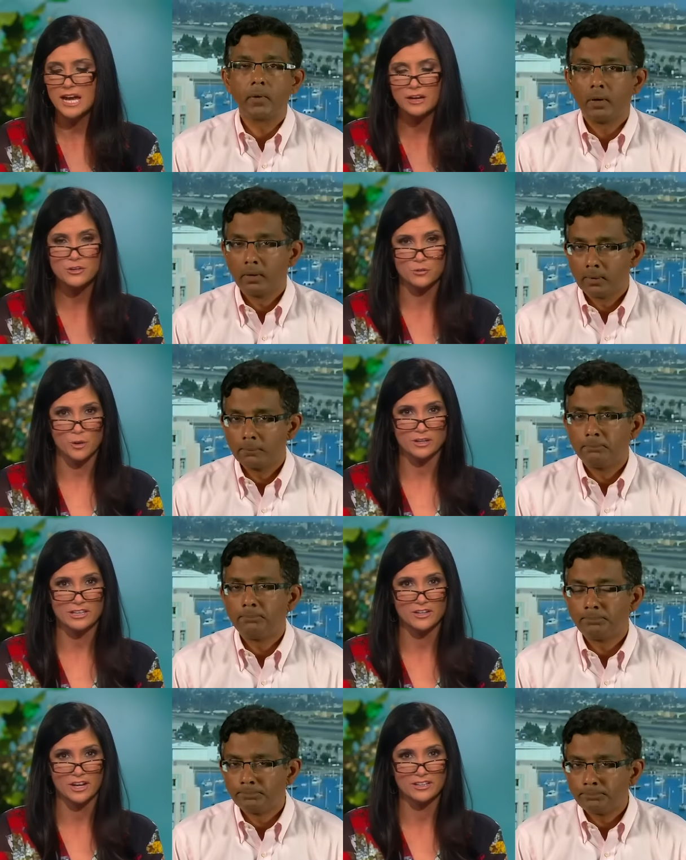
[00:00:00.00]
Speaker 1: Now you're
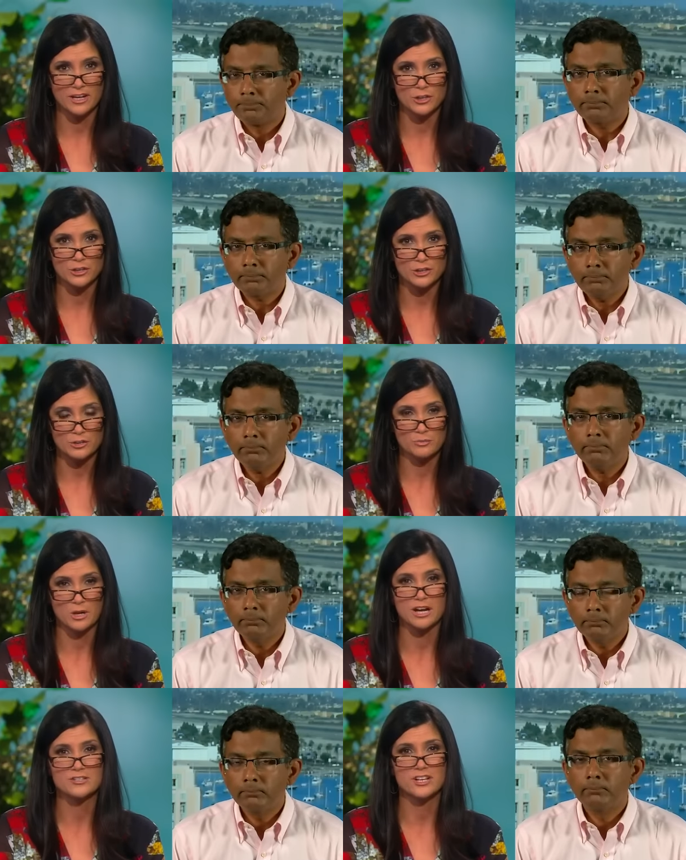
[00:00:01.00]
working on a new
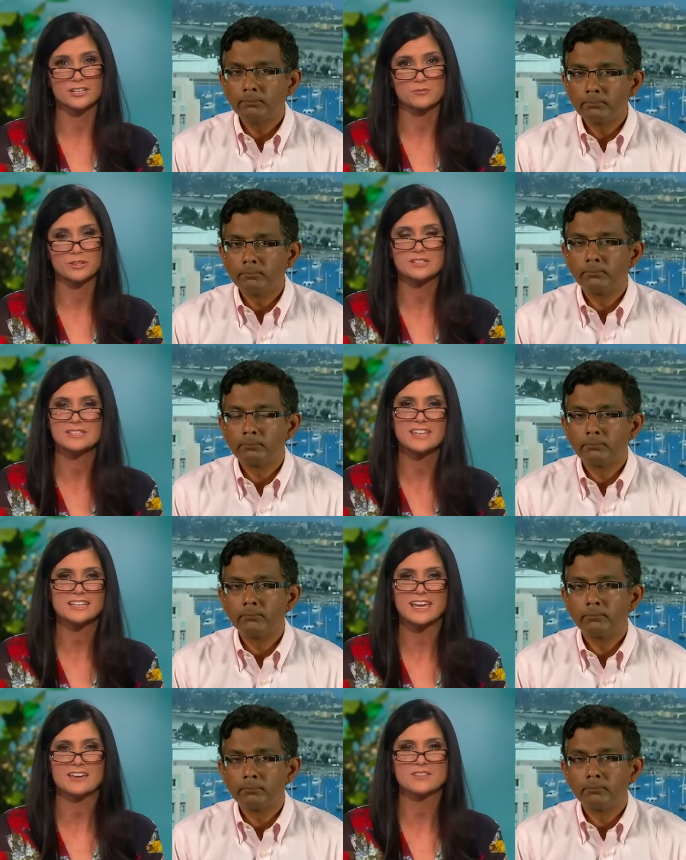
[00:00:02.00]
project with. See,
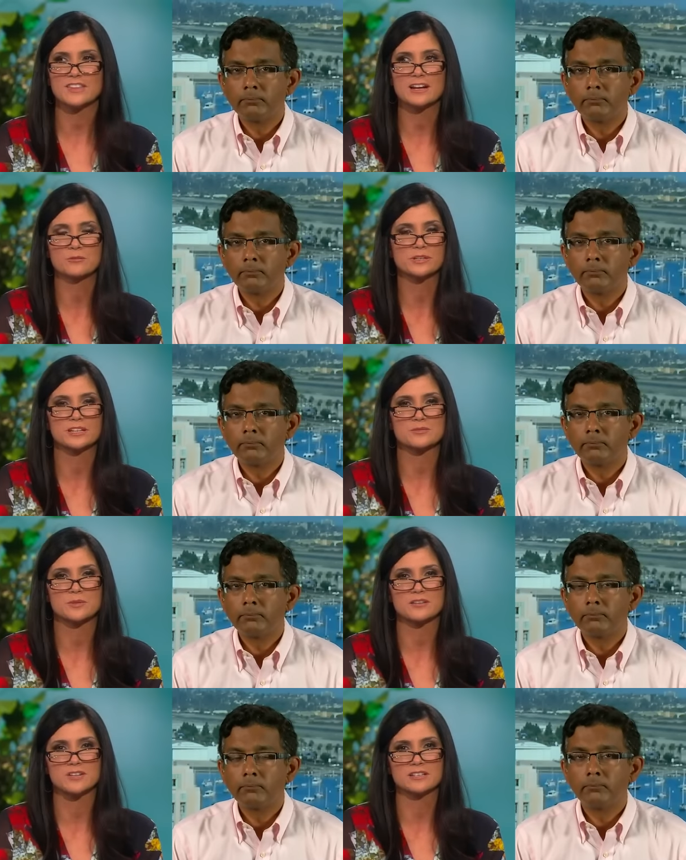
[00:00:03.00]
they don't realize
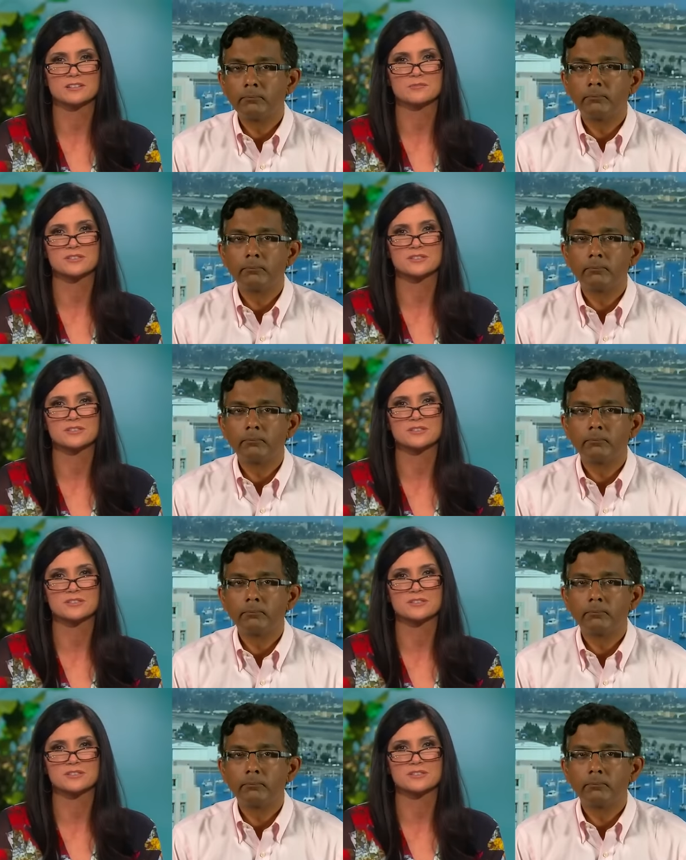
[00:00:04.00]
what they've done to